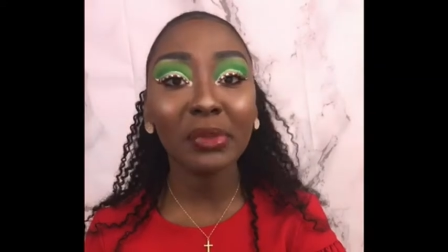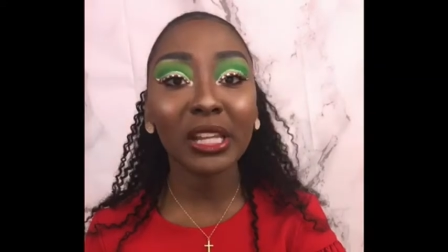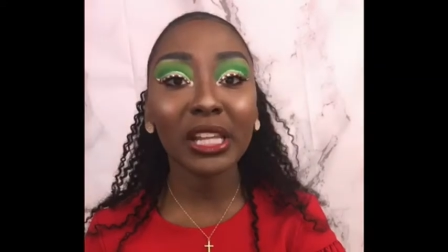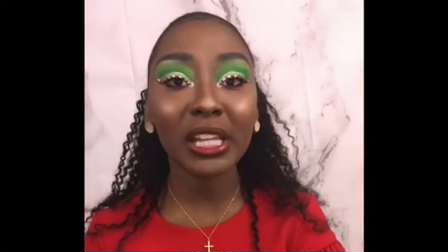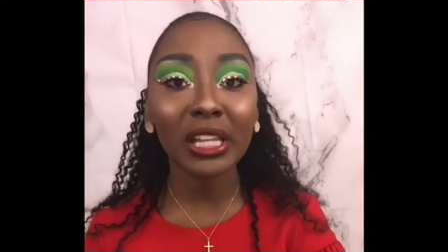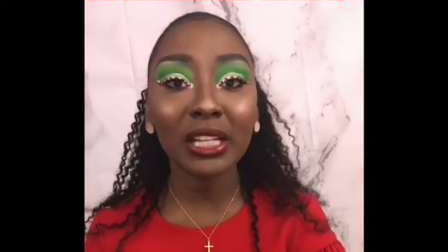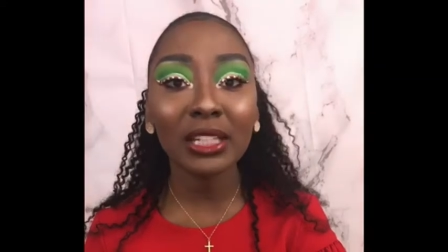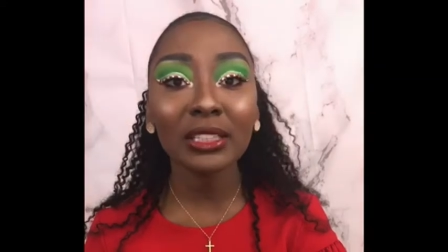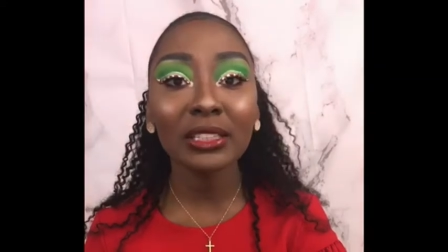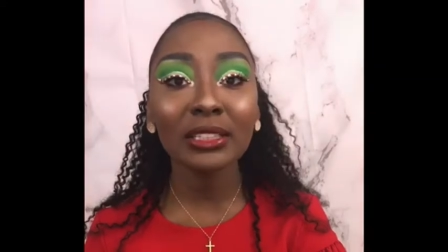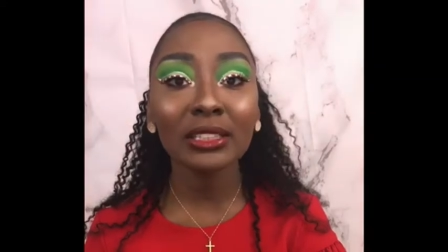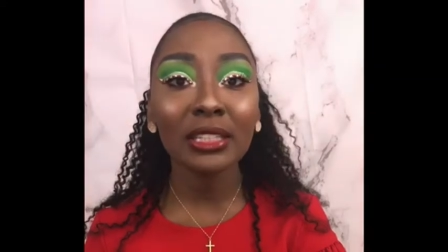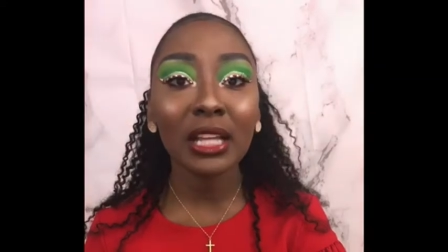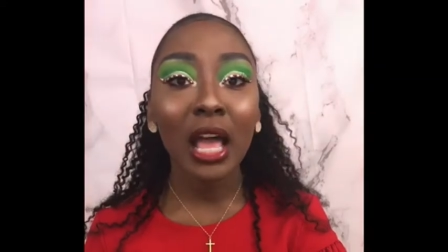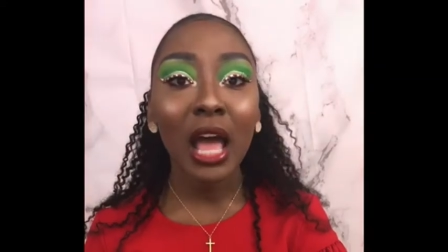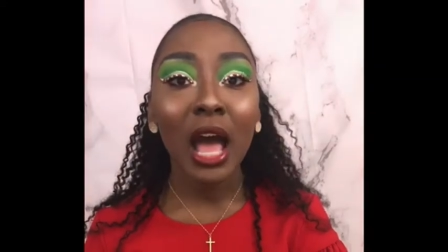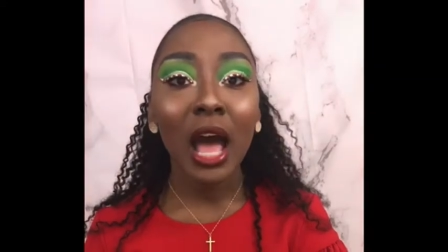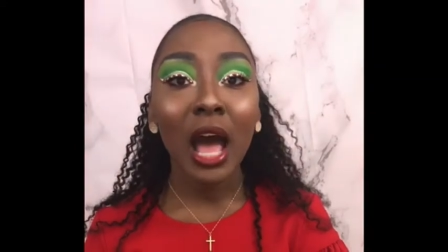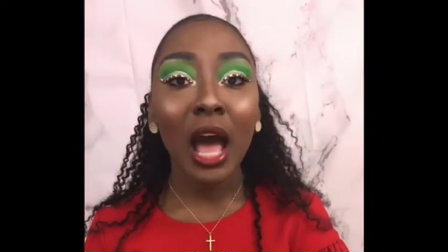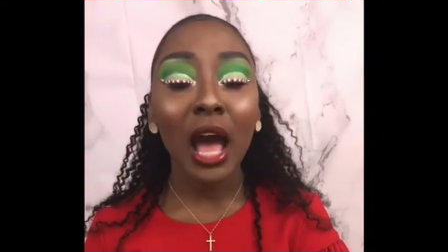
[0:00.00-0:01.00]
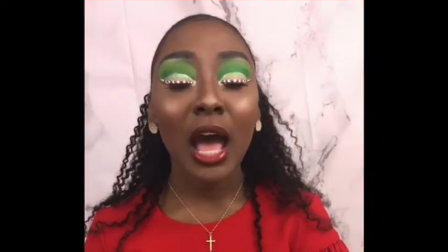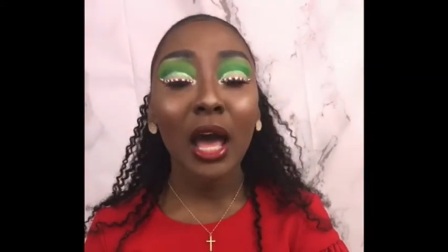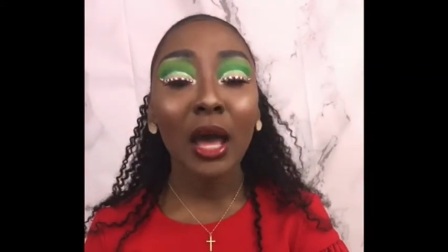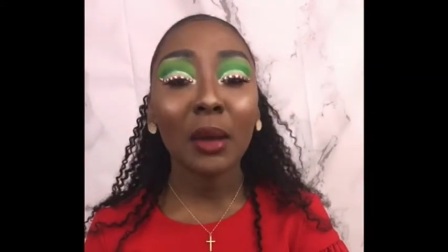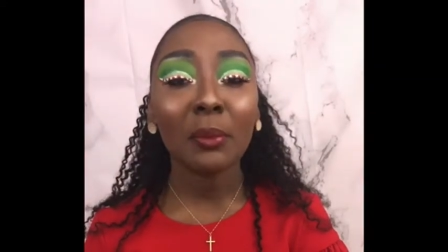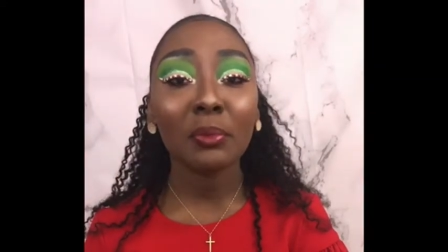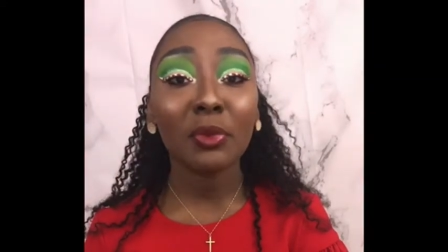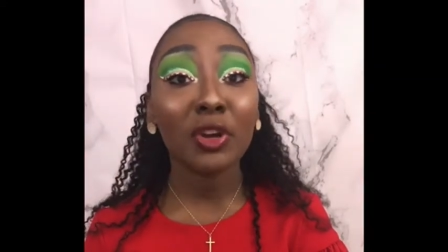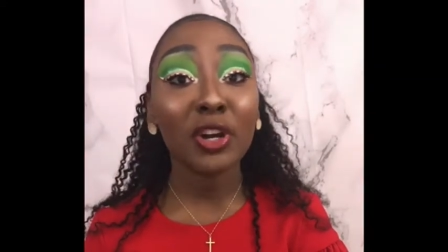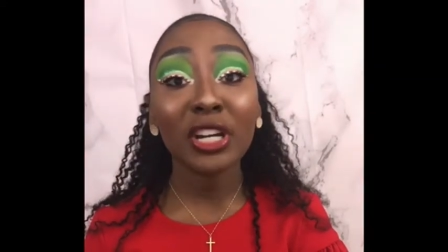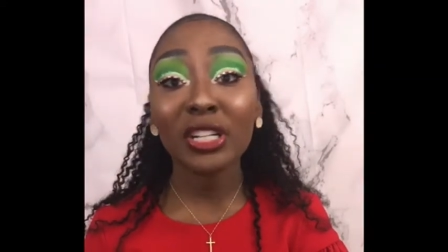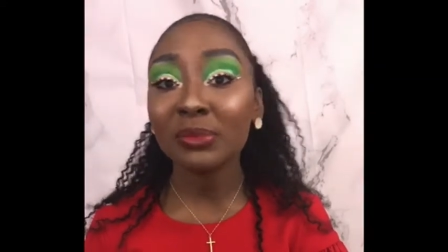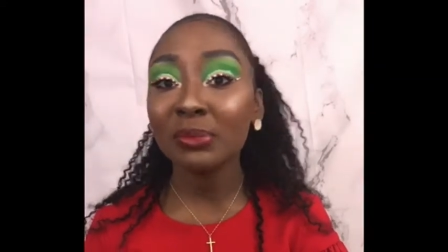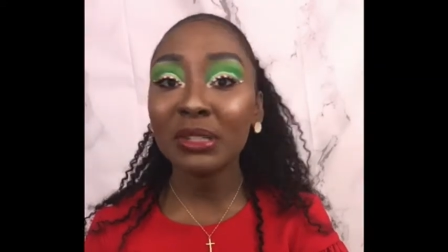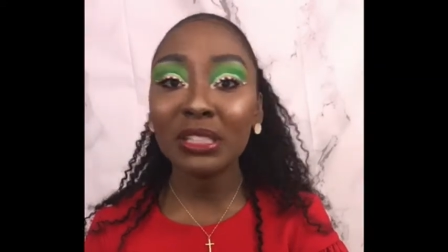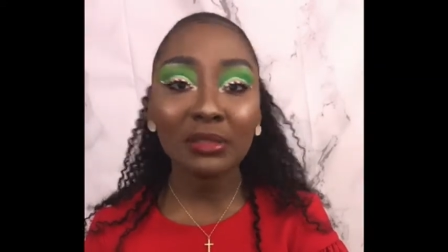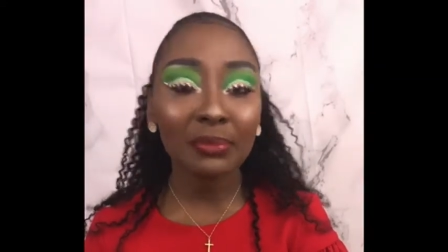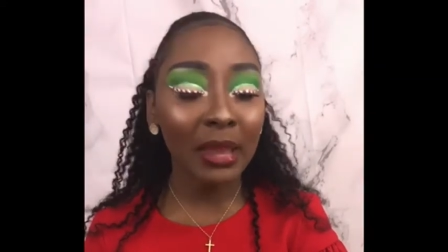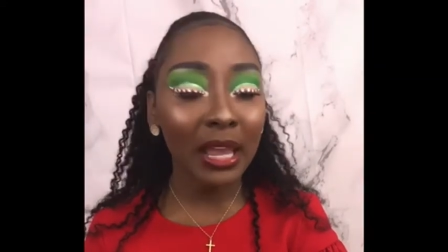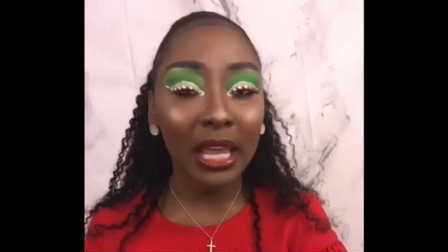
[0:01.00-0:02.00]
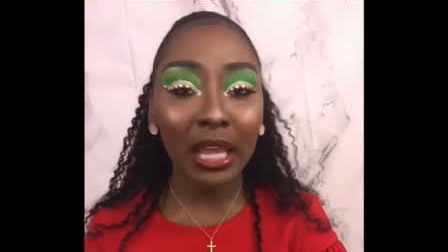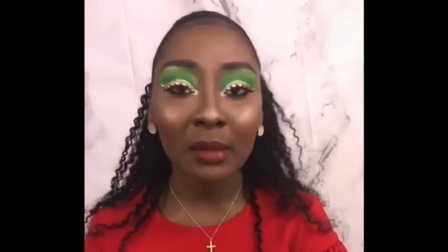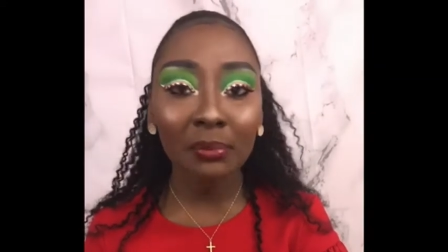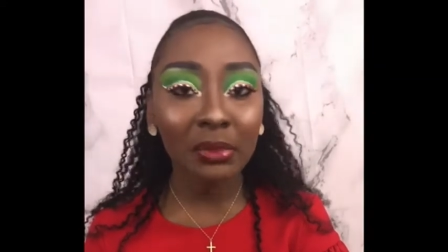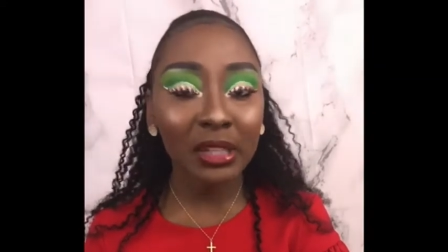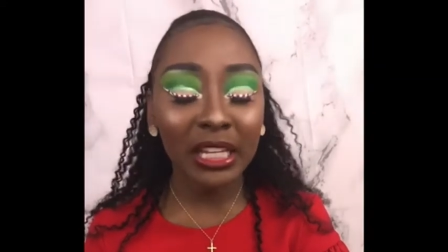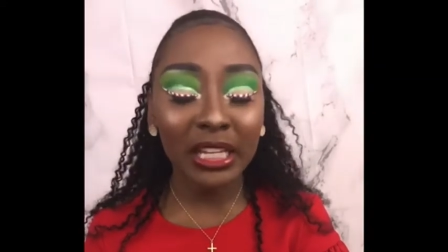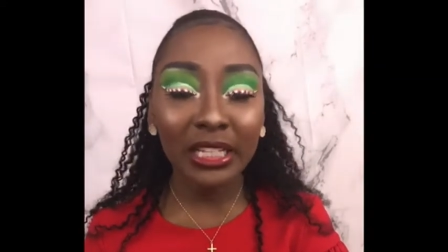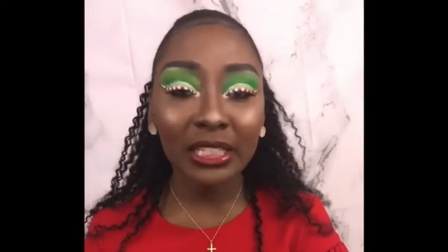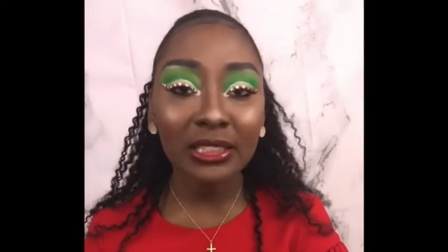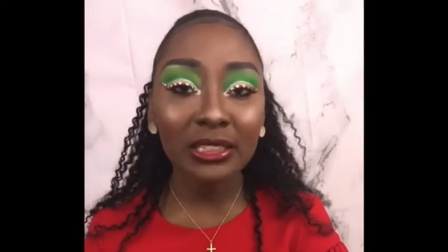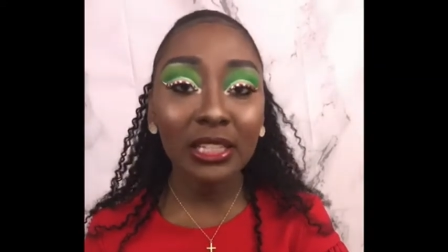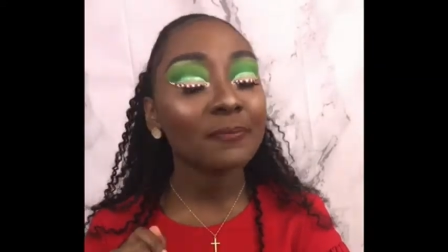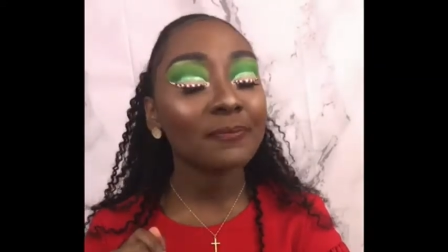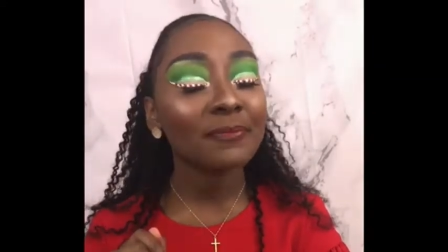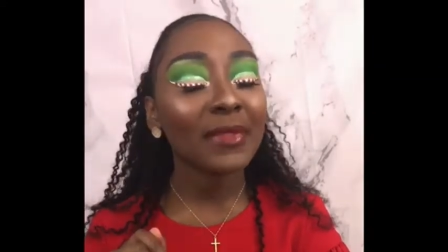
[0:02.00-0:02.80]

looks, Christmas makeup looks.